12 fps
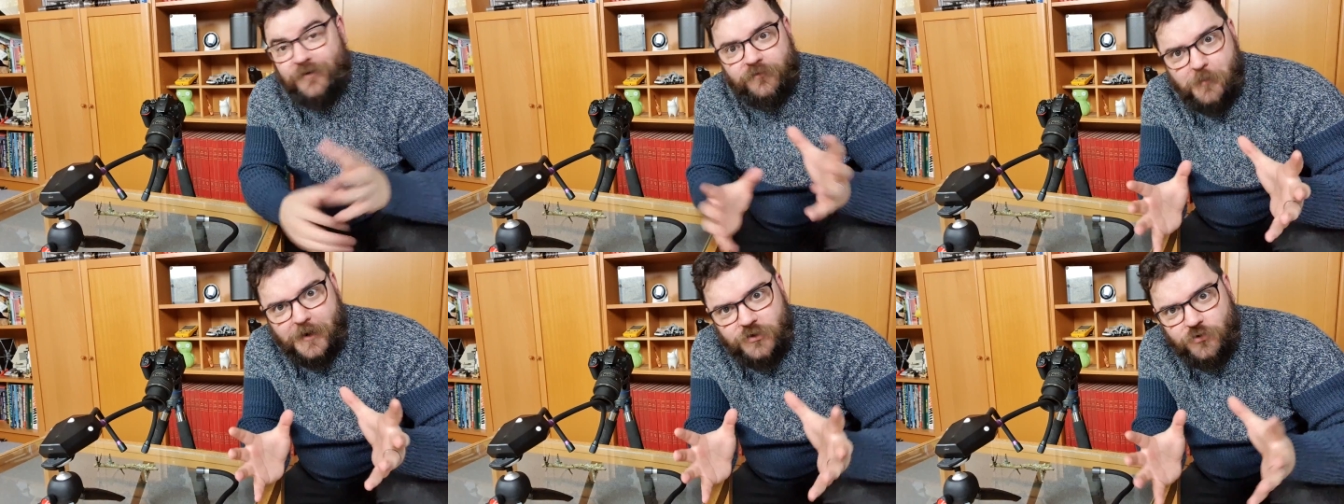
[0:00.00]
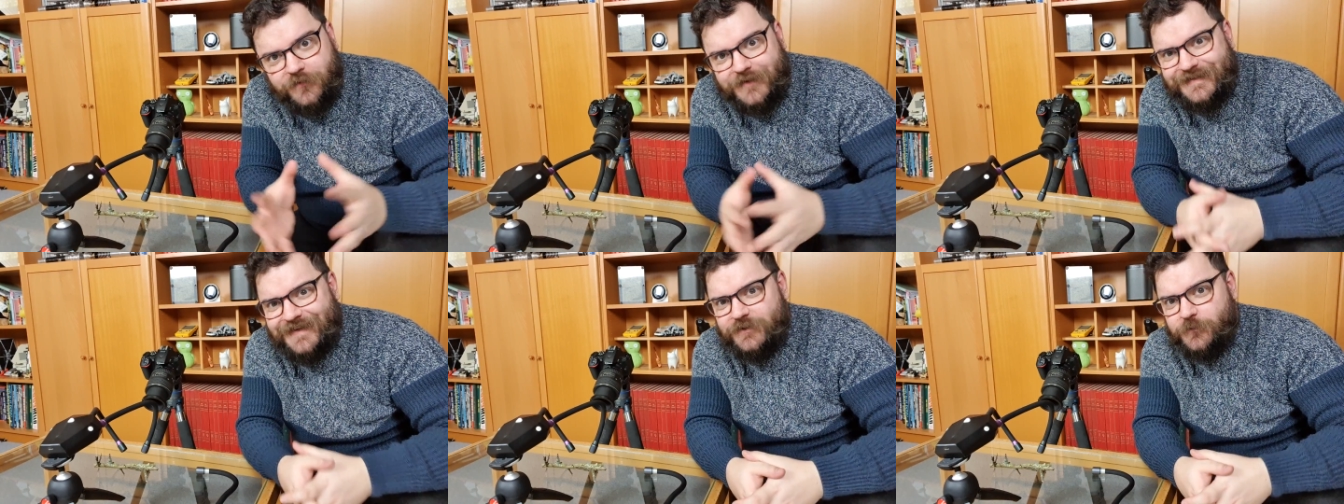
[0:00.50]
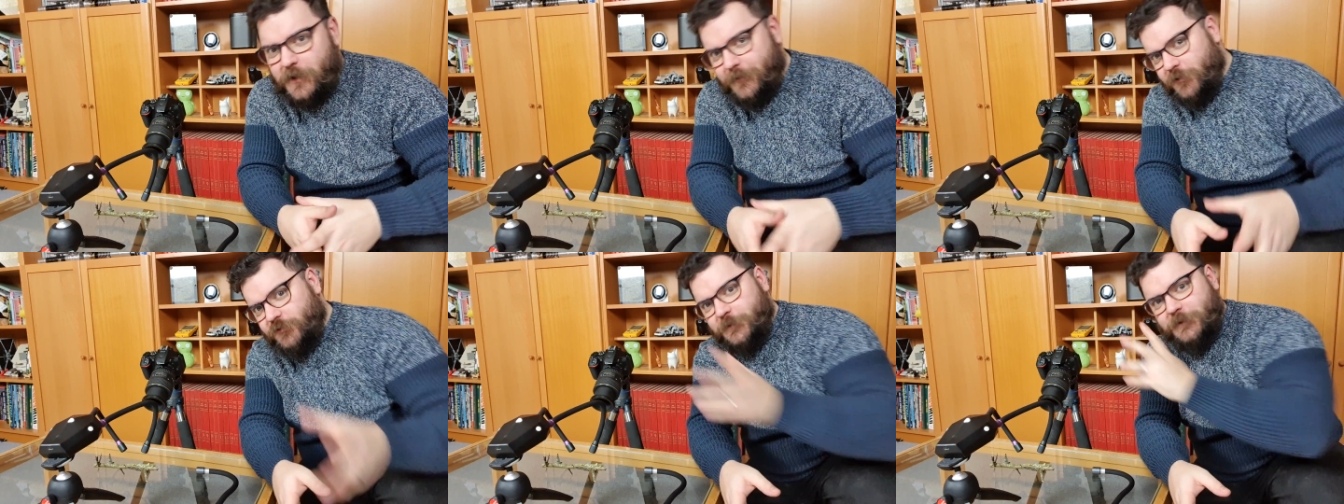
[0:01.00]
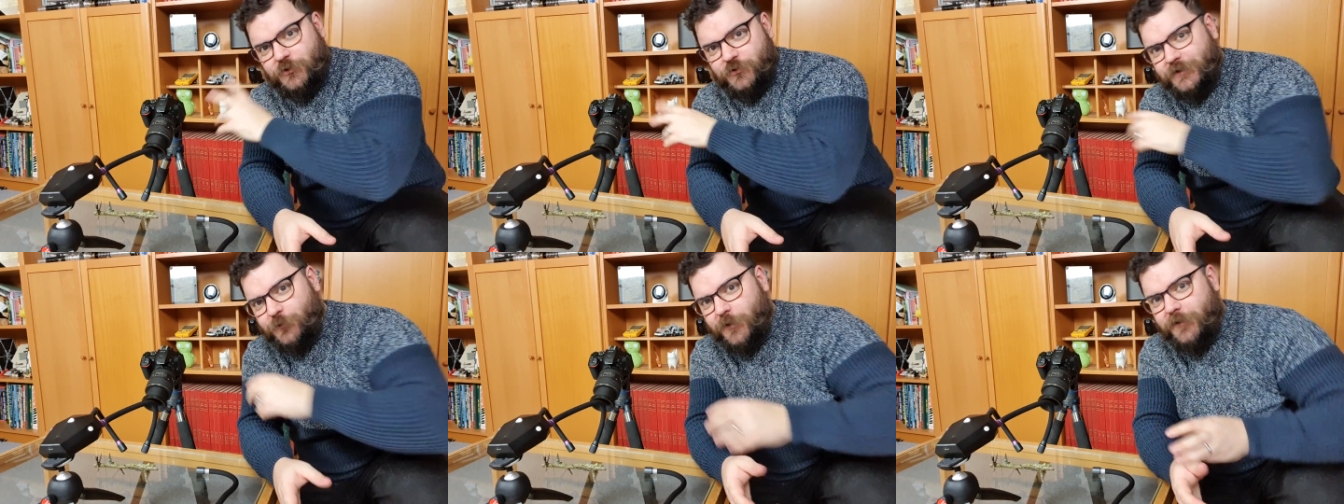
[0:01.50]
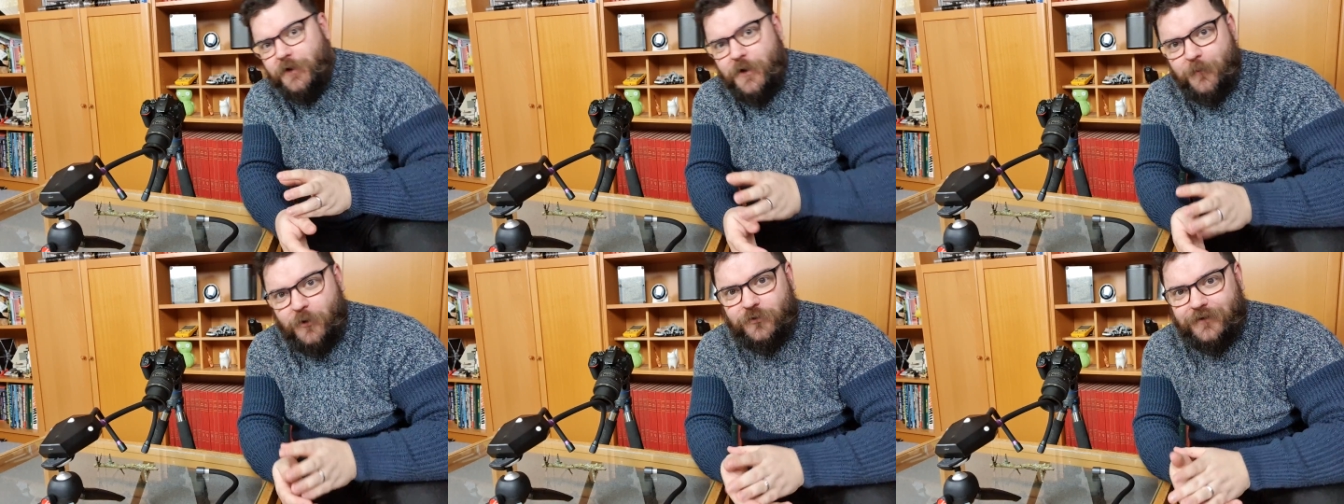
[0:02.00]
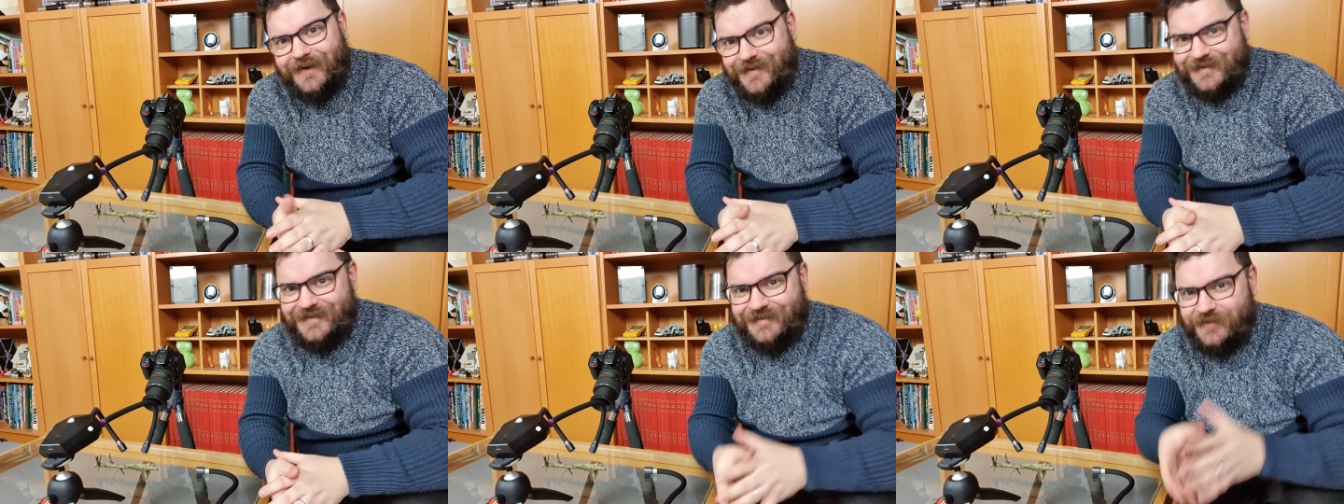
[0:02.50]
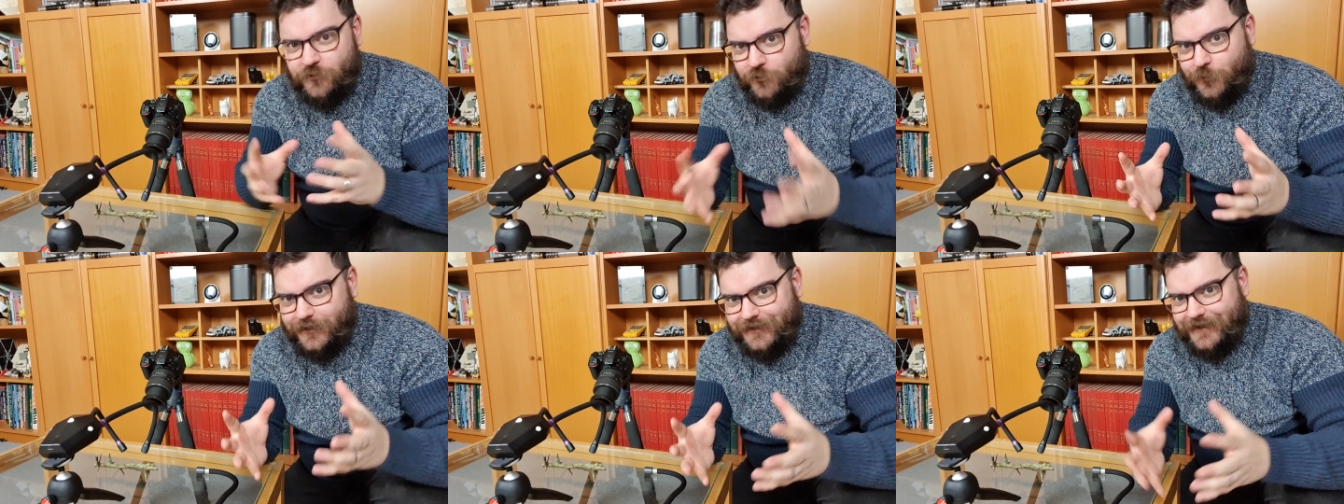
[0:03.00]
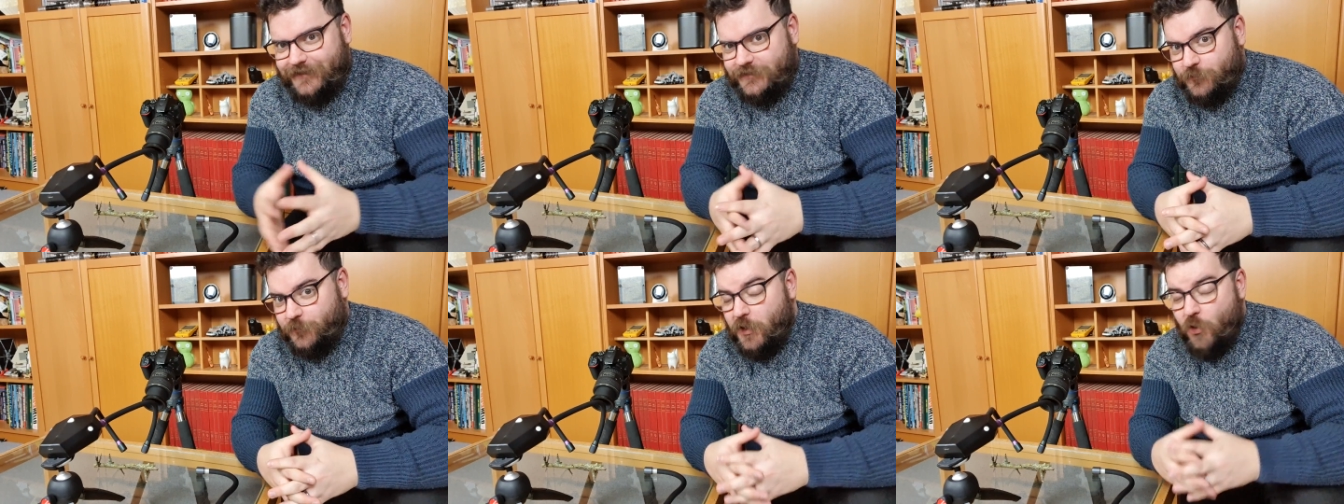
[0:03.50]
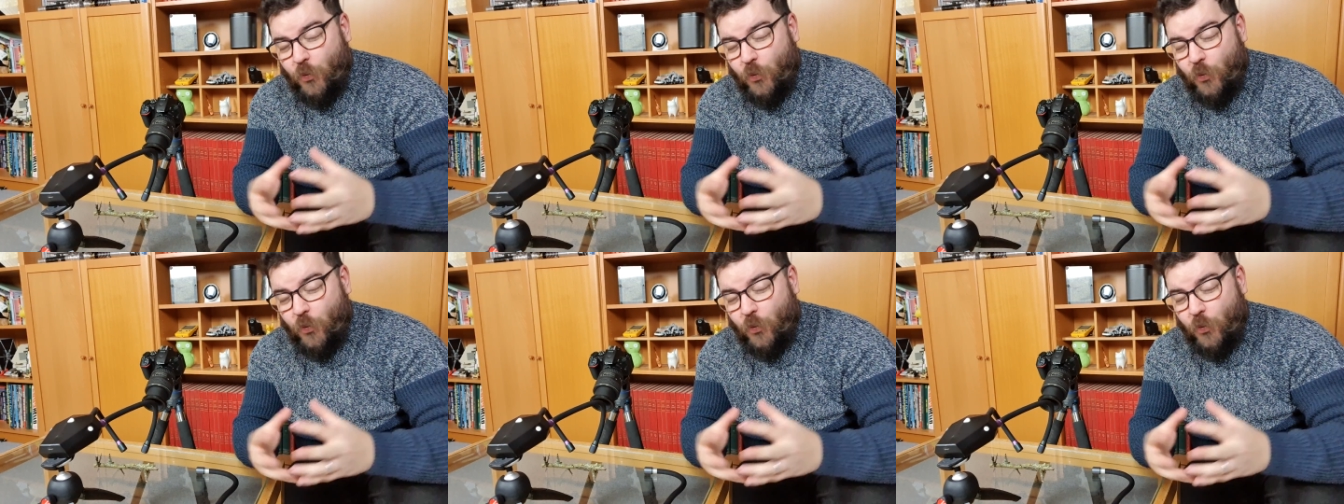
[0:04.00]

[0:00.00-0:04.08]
For my UV setup, I'm going to be shooting with both lenses so that we can get some